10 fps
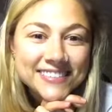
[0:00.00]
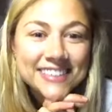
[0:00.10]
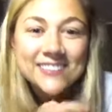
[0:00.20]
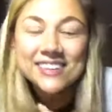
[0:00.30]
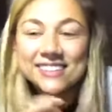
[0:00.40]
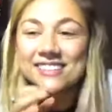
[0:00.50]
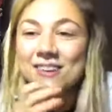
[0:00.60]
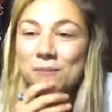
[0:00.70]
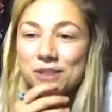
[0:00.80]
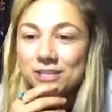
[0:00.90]
Let me just
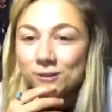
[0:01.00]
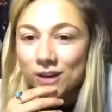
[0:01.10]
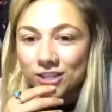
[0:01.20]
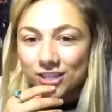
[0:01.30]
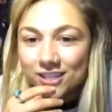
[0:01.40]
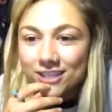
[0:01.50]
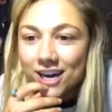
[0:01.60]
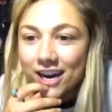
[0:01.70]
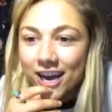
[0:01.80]
open these questions. Sorry,